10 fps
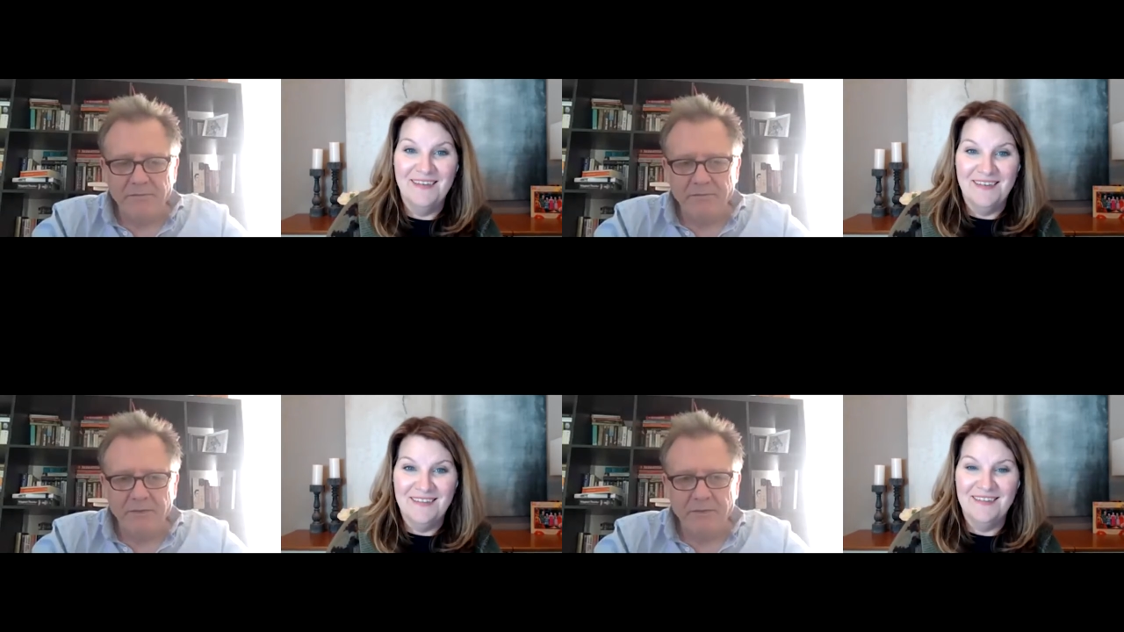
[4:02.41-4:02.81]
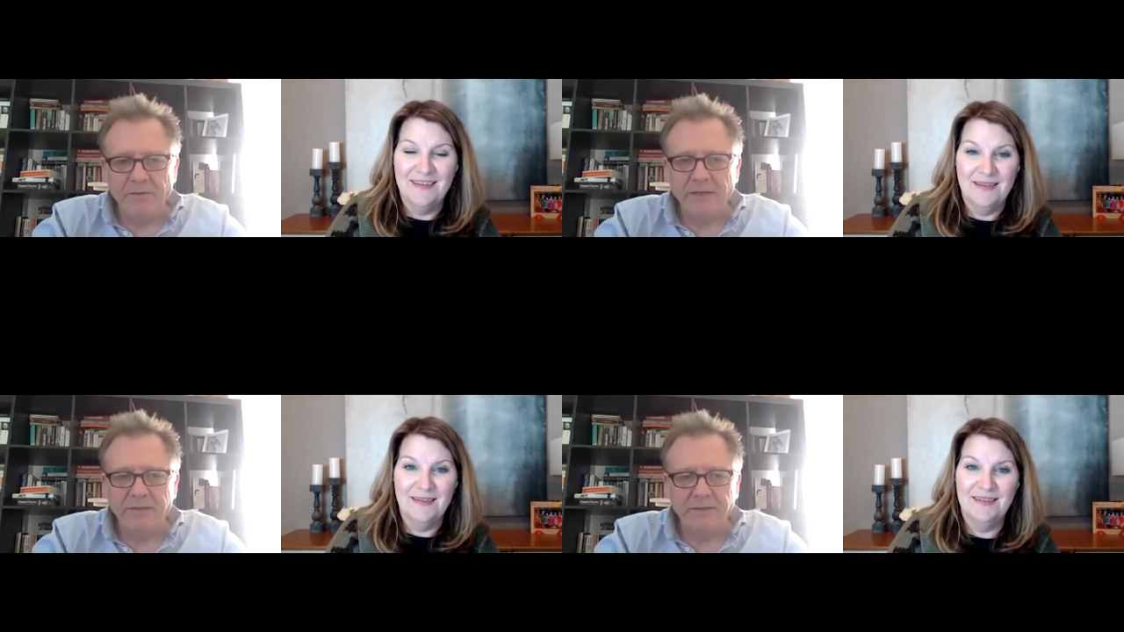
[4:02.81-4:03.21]
Speaker 1: U
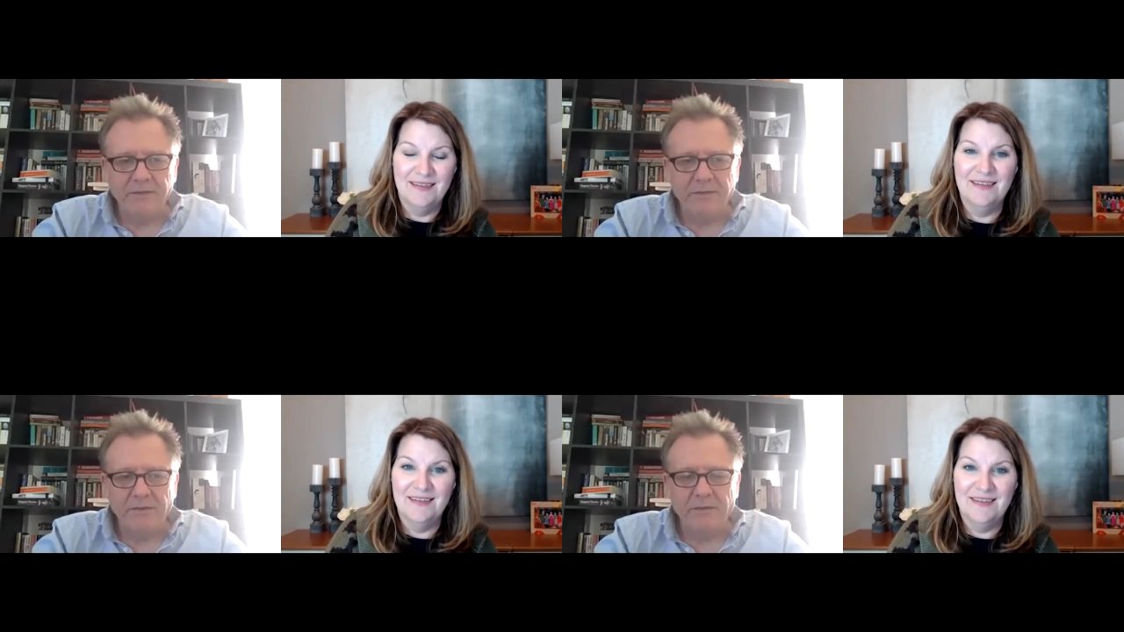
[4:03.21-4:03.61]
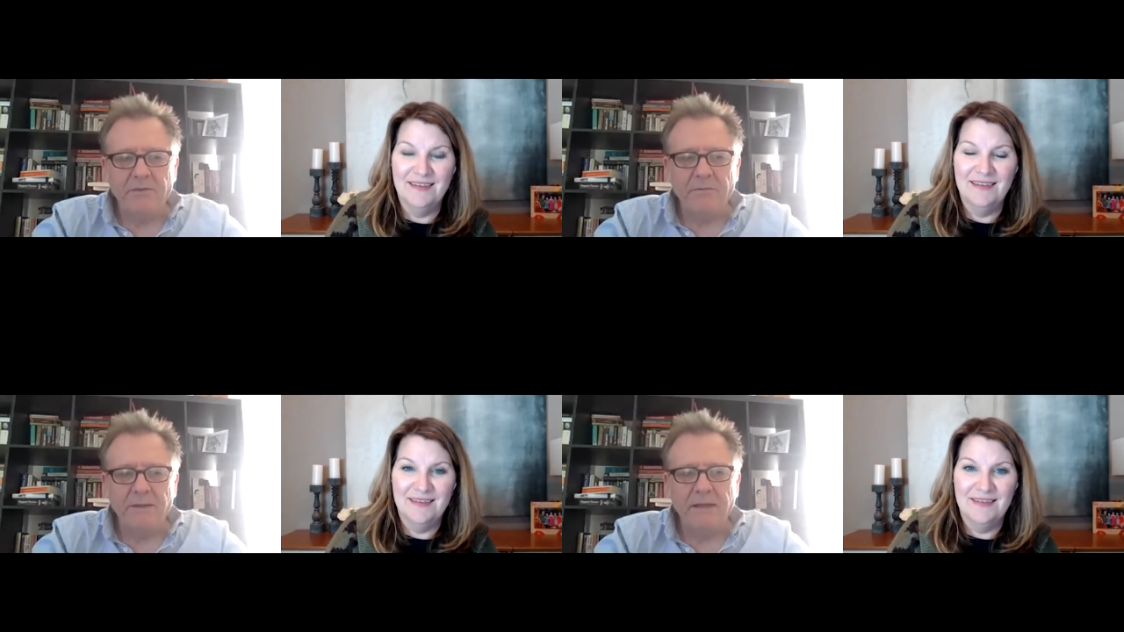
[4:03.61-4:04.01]
S and Europe
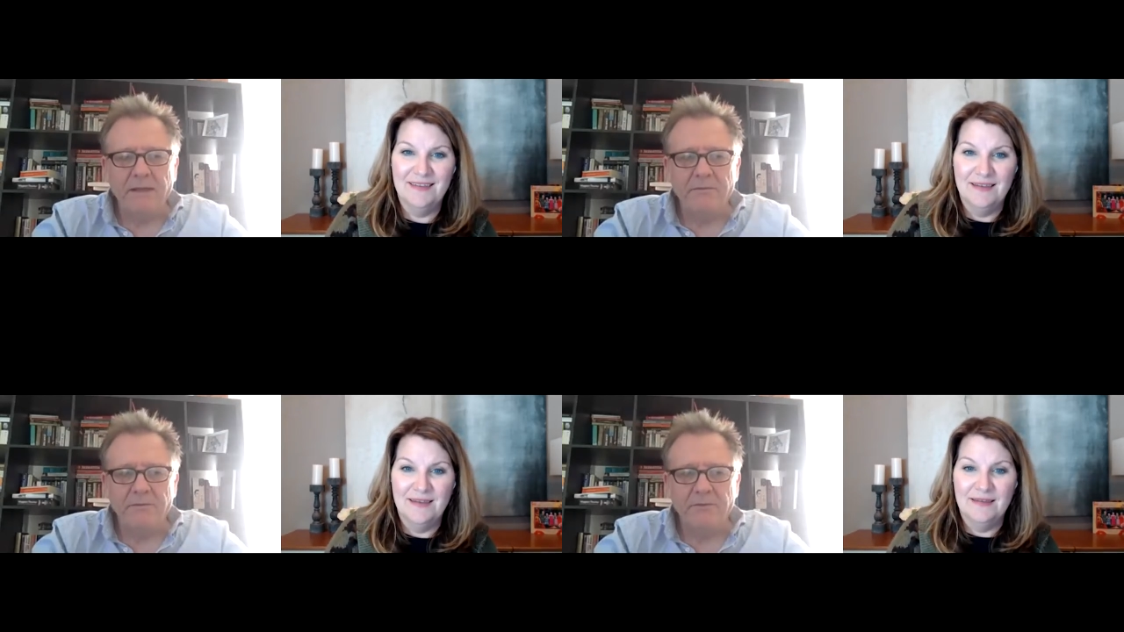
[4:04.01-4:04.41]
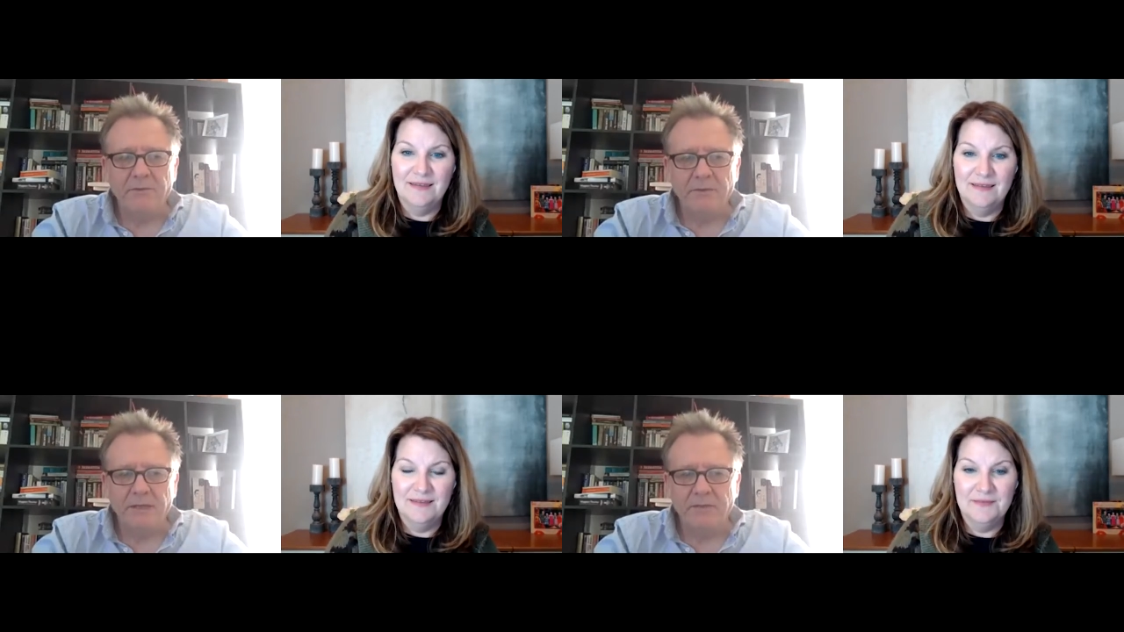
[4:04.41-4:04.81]
now from two
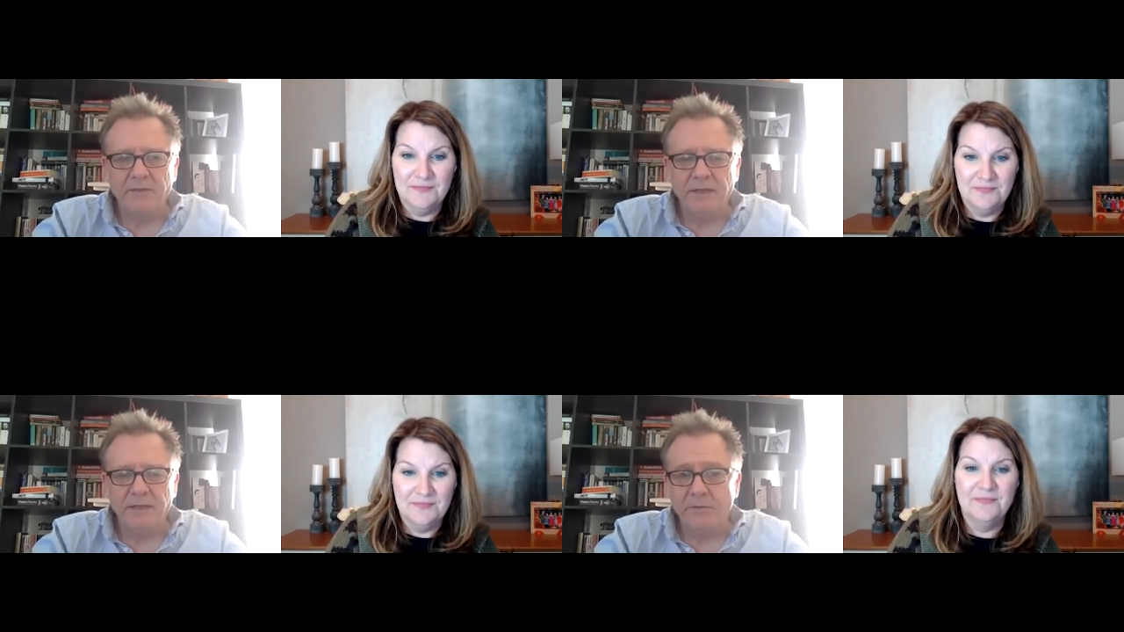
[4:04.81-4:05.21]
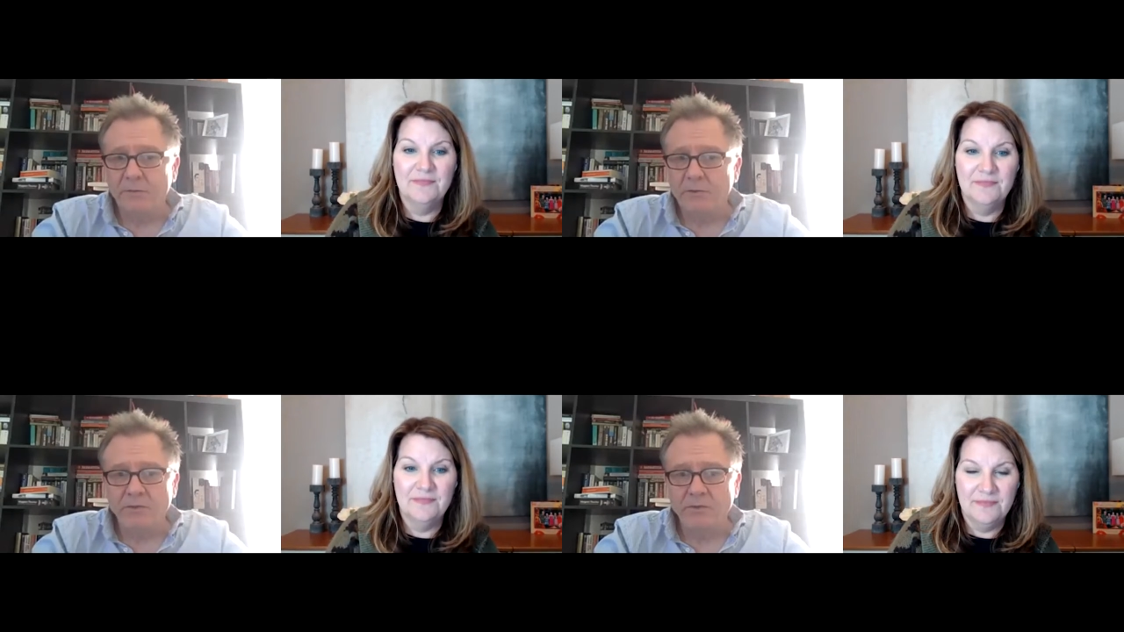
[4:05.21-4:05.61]
thousand nine
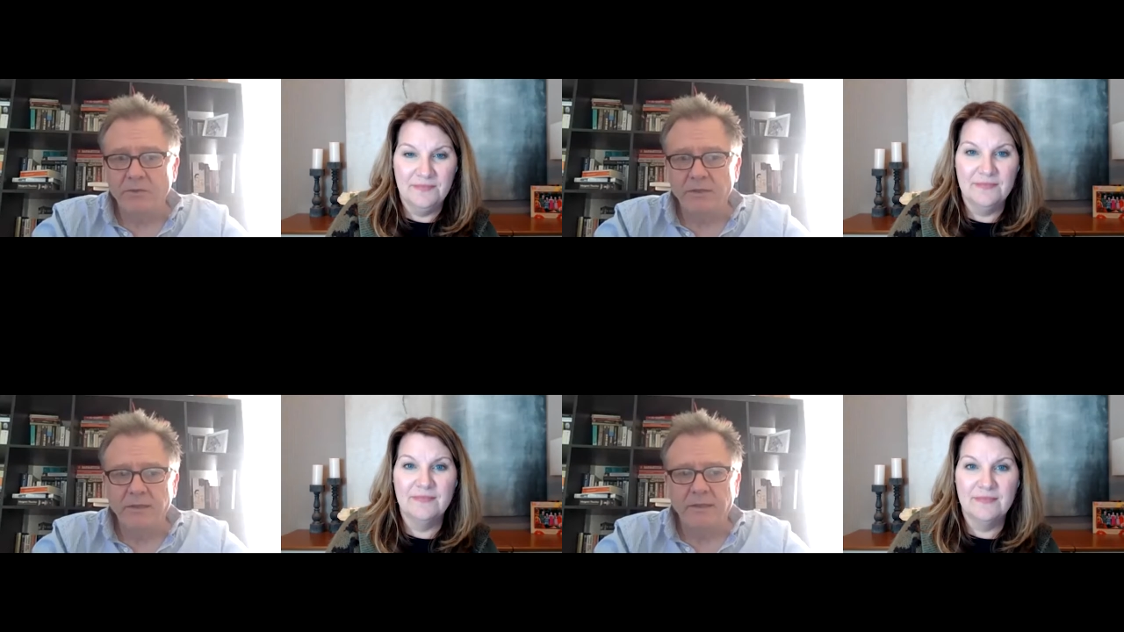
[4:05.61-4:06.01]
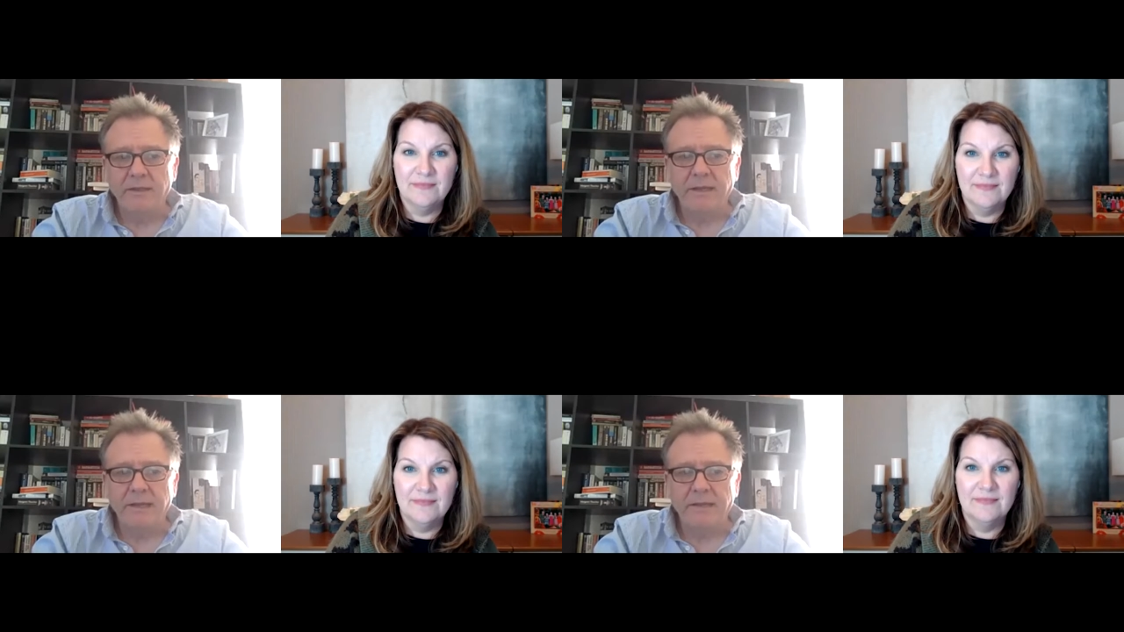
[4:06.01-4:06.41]
onwards. And it's